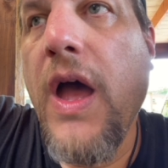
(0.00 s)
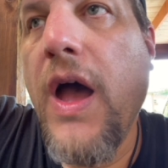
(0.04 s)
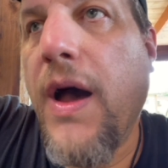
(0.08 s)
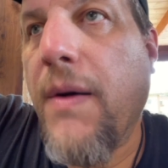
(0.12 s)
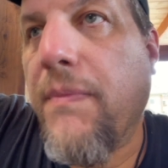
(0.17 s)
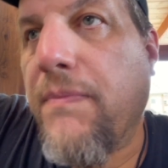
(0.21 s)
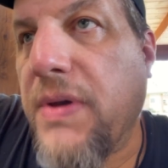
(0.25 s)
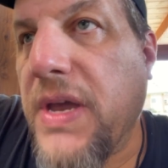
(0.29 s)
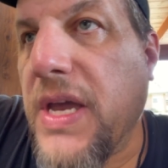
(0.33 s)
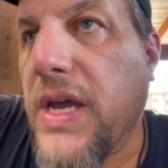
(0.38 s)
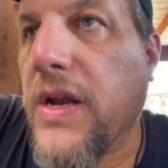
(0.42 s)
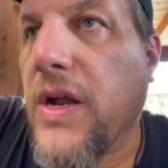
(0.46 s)

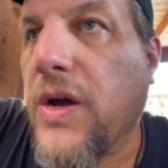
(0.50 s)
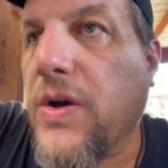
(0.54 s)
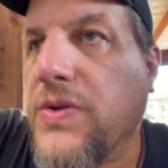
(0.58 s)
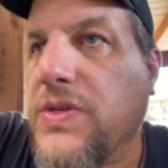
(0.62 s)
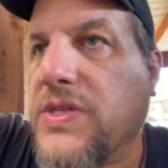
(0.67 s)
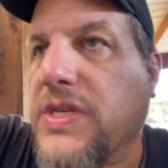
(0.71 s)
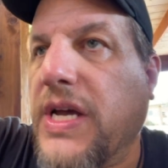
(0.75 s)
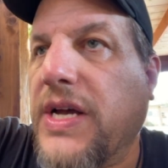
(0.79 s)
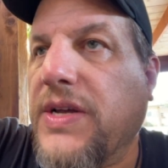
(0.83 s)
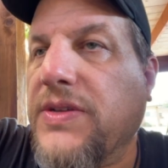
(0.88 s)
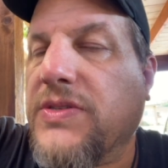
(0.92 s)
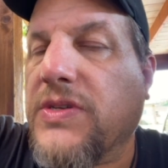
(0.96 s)
B&O
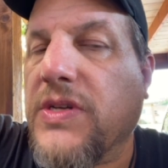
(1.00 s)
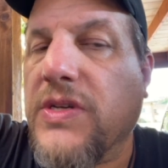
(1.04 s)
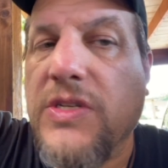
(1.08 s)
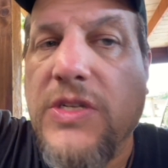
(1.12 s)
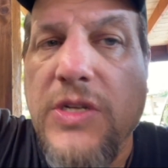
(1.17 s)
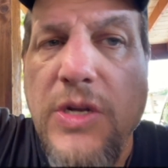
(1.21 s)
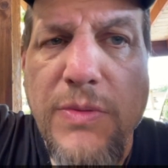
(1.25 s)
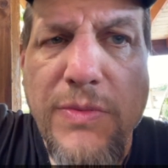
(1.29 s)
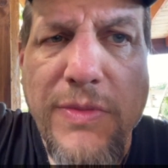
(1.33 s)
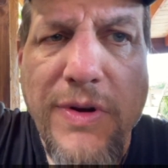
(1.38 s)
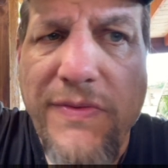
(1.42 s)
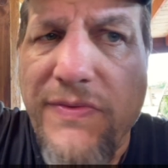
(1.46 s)
sound
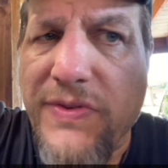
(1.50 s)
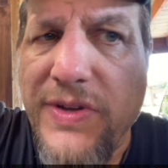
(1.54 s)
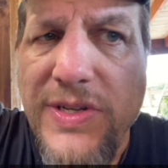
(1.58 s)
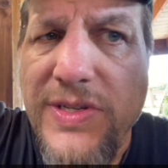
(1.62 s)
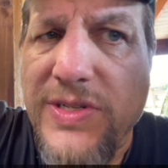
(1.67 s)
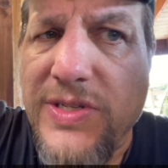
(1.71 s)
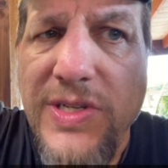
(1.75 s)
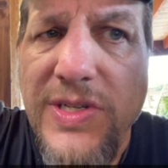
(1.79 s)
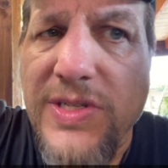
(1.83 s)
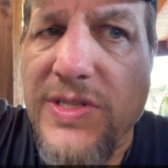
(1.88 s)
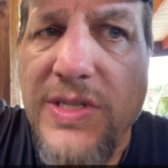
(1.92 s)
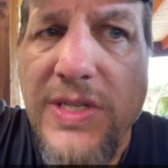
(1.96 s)
system or if it's
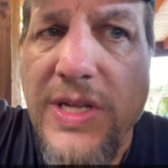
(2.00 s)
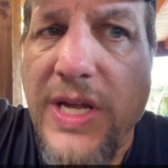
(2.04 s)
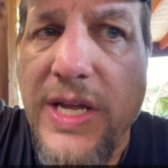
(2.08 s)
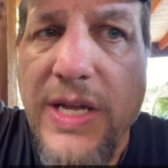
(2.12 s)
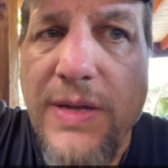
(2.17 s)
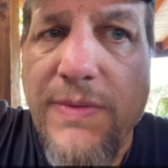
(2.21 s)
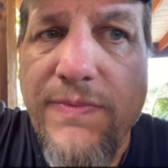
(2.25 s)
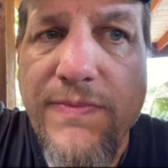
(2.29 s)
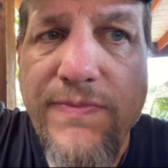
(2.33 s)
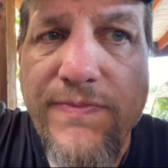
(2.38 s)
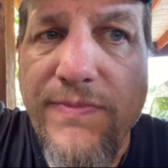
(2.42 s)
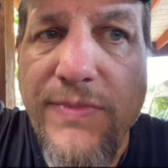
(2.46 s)
just like
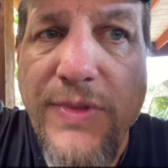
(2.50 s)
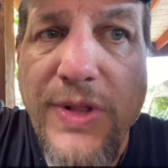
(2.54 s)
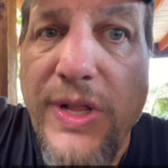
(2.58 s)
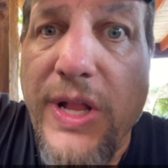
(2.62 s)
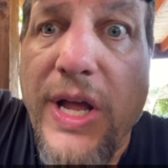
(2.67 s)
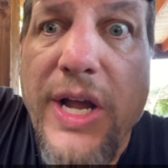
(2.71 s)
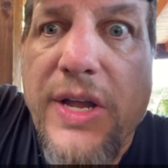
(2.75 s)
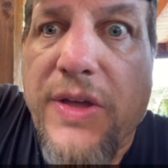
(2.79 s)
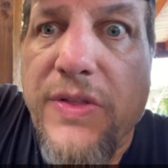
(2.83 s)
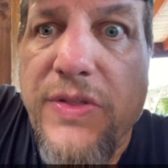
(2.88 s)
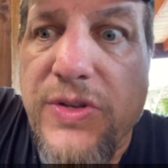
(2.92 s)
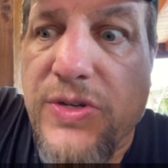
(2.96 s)

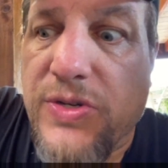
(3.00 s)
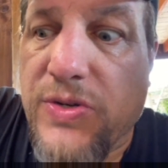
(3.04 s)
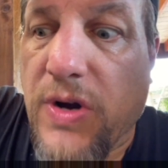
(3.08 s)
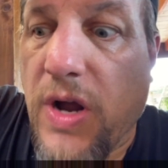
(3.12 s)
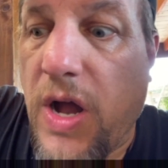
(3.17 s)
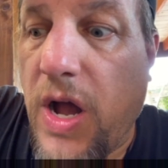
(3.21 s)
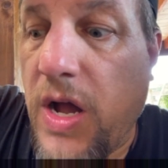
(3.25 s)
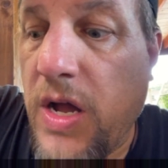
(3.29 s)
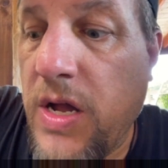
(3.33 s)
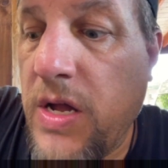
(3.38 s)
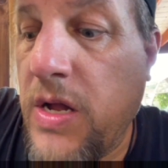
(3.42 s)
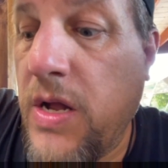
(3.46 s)
luck of the
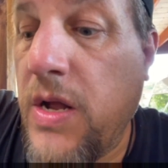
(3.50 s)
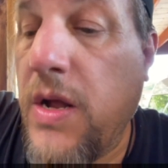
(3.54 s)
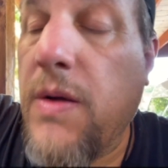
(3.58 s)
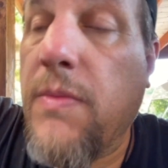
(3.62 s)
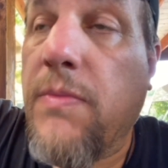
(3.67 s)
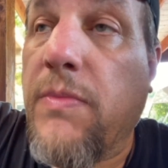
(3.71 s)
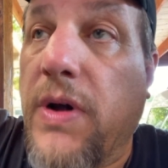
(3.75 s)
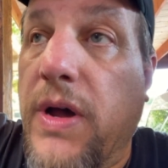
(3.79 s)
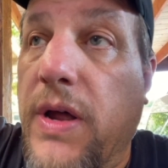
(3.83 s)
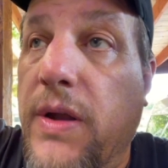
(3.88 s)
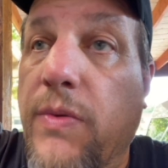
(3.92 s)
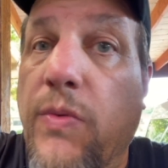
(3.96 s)
draw,
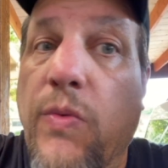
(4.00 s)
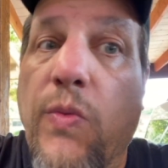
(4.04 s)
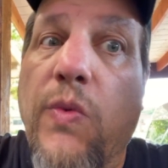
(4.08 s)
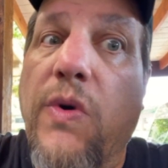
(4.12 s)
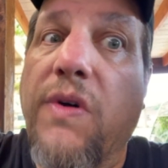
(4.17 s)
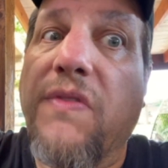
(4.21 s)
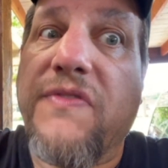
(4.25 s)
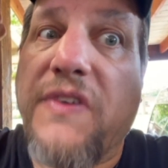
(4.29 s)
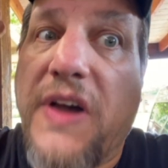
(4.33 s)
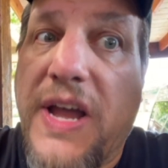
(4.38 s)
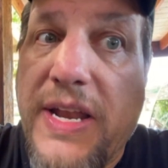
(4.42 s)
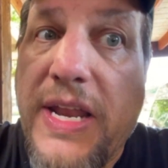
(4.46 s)
but we'll
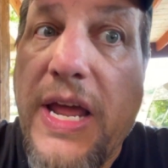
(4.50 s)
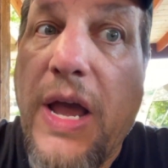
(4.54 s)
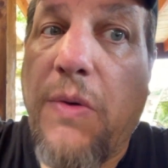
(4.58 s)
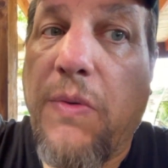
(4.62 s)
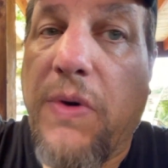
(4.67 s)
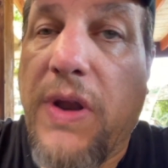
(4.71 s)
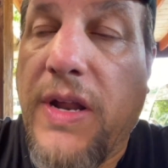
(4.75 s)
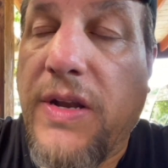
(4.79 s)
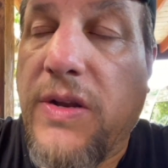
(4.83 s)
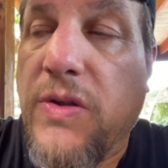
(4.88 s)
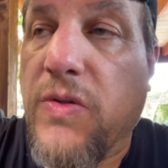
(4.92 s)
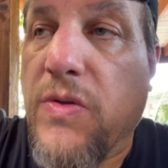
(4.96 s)
find out
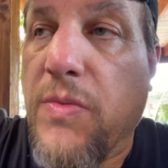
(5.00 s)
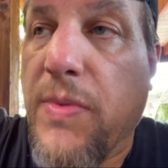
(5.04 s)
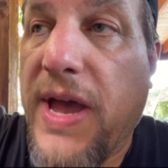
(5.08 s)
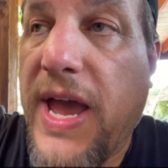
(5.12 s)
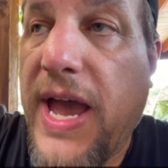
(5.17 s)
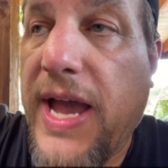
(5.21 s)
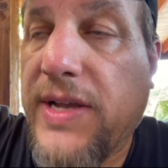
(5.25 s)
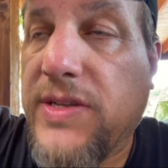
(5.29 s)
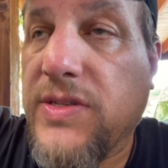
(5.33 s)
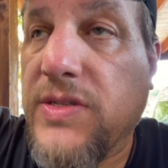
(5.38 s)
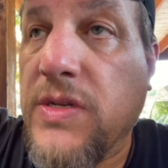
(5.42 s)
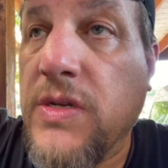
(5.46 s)
when I do the
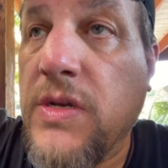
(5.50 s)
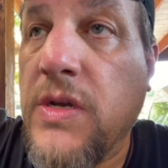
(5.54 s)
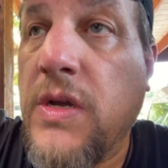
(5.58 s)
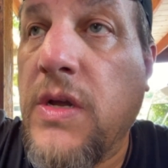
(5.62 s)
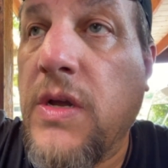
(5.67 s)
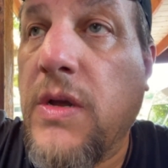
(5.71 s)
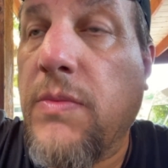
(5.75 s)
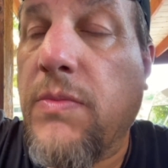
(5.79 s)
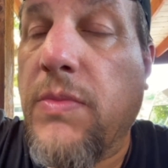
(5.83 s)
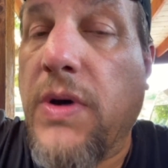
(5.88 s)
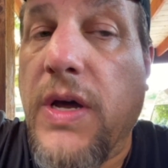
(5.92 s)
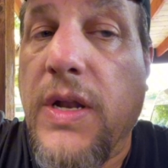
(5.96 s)
backs.
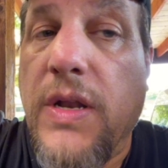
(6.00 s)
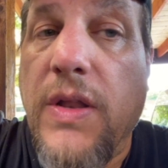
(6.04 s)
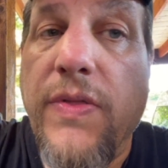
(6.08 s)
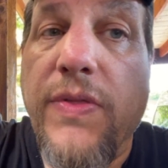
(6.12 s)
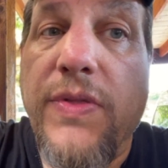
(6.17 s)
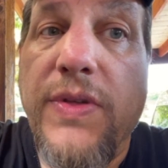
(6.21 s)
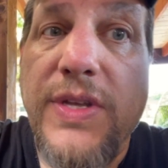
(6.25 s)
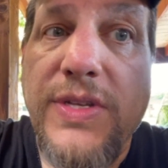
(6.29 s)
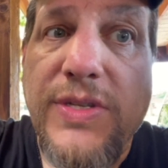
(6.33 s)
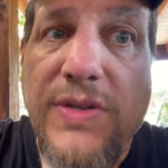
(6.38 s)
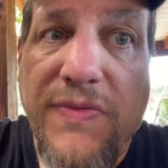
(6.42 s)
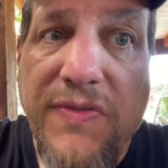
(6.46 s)
But
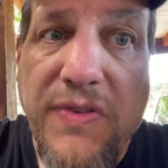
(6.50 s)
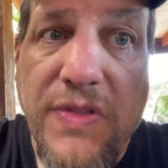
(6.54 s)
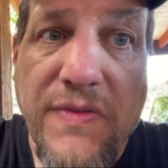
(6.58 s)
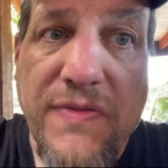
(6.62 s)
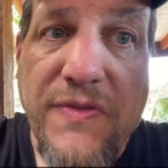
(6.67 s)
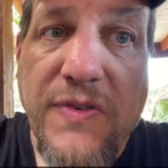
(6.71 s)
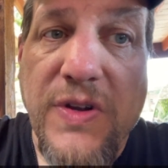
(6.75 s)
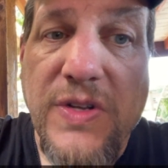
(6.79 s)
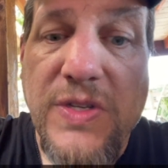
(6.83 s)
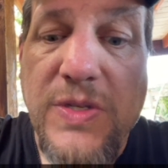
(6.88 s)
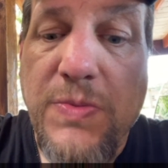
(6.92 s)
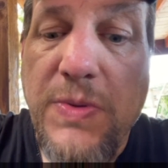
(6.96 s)
these are for the
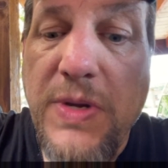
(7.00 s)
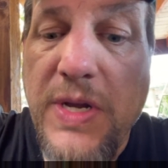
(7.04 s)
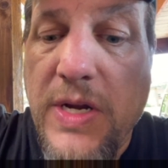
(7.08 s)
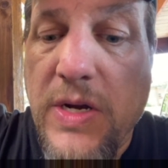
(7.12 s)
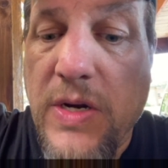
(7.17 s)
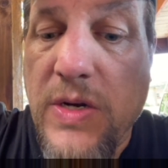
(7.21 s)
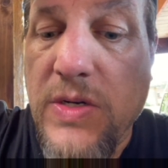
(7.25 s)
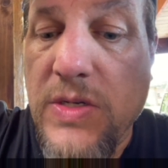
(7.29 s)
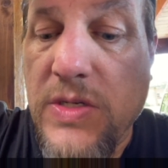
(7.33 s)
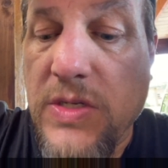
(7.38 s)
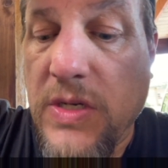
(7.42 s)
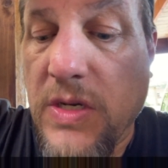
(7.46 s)
front
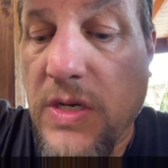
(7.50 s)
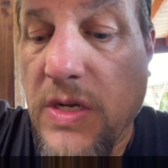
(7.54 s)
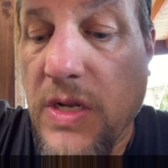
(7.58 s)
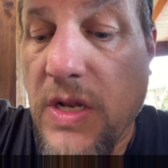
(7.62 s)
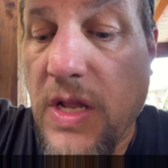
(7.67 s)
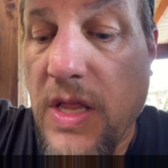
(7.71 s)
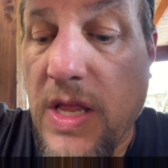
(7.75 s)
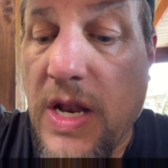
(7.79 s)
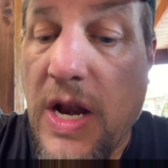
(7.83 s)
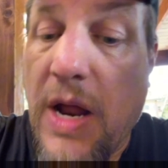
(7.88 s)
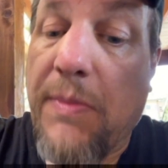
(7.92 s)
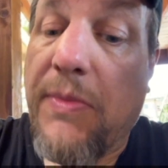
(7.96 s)
speakers,
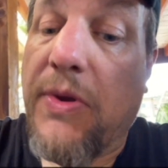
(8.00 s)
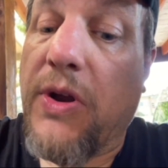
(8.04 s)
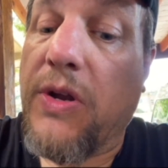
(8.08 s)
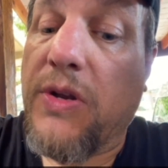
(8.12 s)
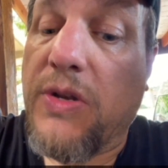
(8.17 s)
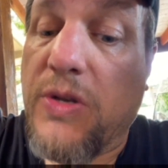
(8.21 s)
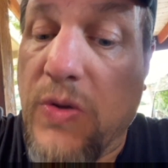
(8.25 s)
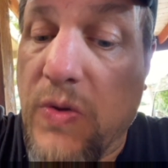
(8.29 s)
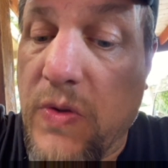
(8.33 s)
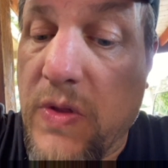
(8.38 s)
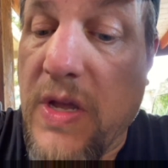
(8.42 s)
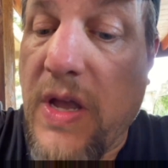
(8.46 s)
and then I'm going to
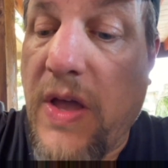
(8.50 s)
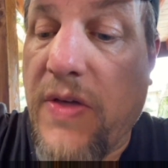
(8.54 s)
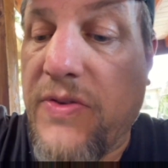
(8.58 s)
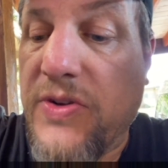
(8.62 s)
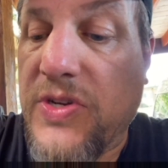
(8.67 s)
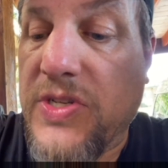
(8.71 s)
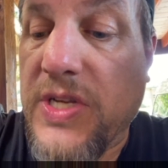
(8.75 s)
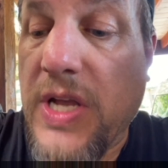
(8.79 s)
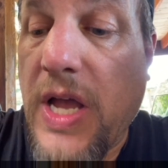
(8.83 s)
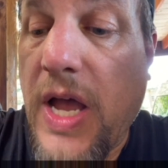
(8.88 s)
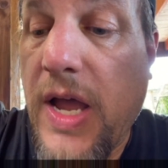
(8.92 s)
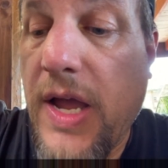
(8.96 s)
do the other
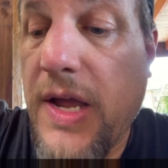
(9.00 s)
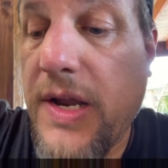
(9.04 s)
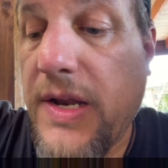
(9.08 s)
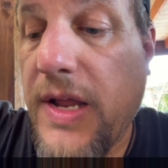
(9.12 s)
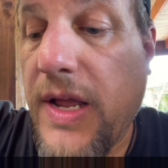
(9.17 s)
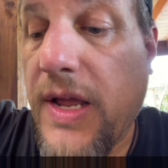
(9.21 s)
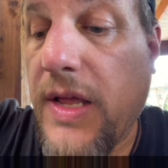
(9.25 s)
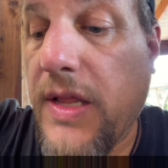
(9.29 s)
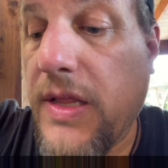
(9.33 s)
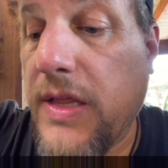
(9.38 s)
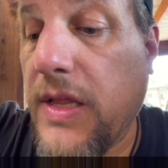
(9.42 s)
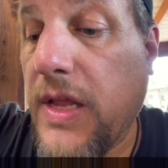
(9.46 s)
side,
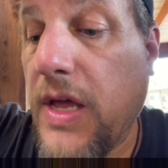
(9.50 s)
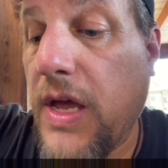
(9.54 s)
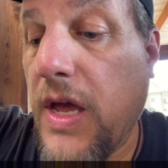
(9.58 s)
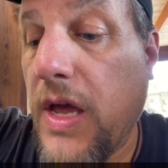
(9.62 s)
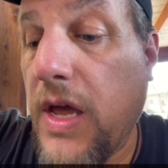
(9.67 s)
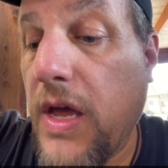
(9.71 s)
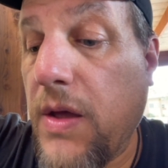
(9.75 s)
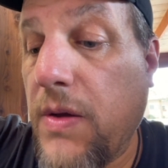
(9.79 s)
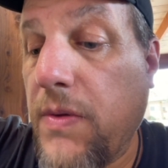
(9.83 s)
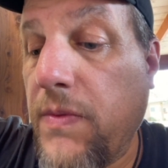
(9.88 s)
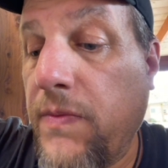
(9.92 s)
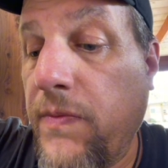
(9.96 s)
and
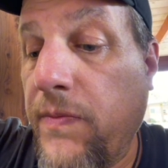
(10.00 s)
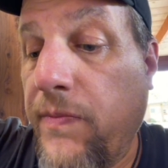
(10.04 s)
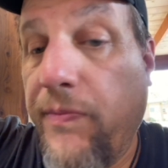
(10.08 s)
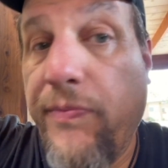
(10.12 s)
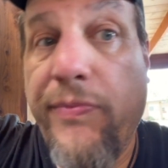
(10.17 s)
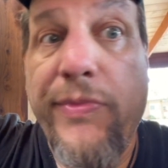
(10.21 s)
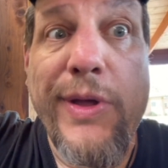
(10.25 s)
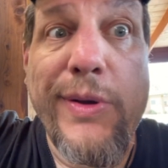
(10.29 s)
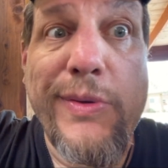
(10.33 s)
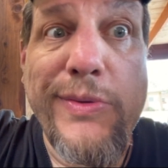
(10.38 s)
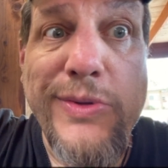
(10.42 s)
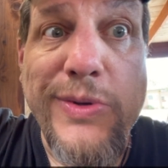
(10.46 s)
then
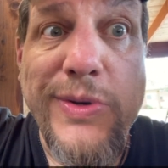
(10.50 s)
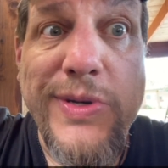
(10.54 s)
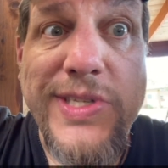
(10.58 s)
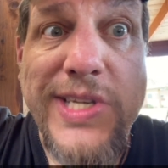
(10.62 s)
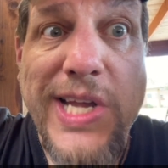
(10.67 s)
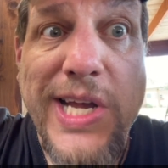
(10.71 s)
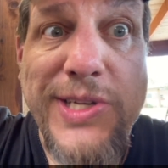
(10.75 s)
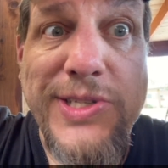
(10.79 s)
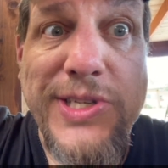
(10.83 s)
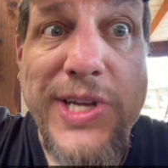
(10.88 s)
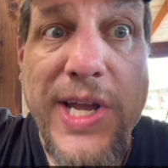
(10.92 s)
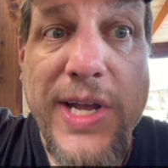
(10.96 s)
we'll do a
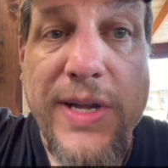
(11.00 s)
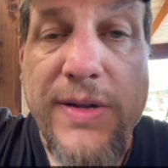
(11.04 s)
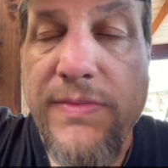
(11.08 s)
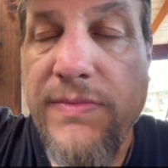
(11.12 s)
sound check.